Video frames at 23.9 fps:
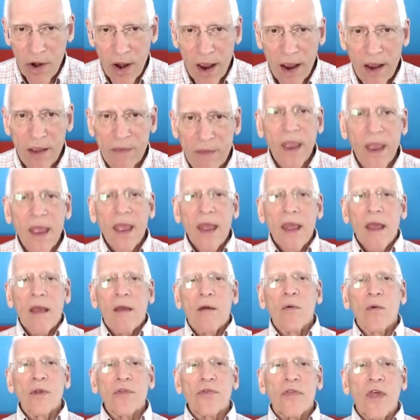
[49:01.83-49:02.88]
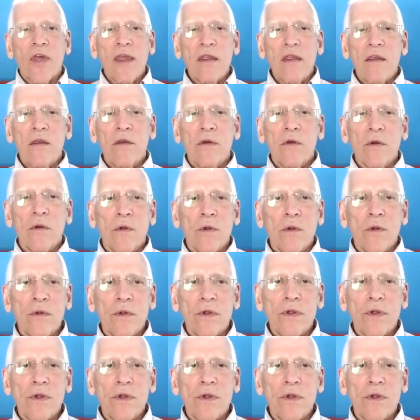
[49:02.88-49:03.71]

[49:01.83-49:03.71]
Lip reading: not. What they use